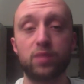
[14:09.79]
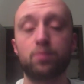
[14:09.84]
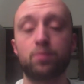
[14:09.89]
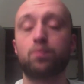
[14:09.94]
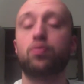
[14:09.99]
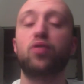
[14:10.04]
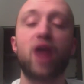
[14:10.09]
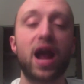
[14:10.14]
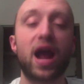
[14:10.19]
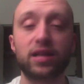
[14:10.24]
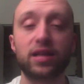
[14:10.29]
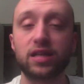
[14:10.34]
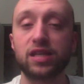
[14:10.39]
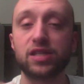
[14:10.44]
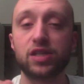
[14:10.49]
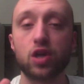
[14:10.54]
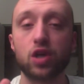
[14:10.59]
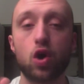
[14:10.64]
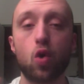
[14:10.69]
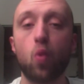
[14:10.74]

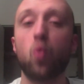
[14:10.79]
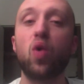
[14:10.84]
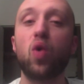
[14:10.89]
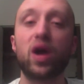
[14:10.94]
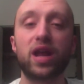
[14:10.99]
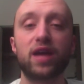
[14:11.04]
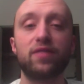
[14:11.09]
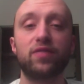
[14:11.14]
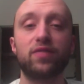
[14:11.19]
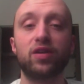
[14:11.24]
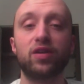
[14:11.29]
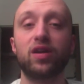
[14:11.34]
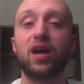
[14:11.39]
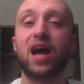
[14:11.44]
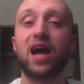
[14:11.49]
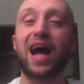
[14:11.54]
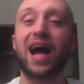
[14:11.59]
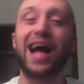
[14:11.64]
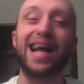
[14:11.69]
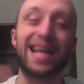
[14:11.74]
practice, whatever,
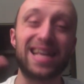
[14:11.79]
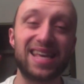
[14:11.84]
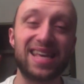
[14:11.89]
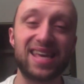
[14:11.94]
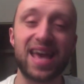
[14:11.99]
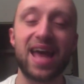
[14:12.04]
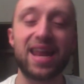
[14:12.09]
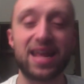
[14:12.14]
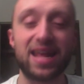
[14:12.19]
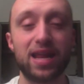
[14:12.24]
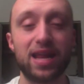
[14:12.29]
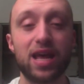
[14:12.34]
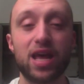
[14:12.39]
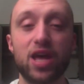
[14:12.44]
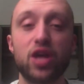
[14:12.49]
I get it.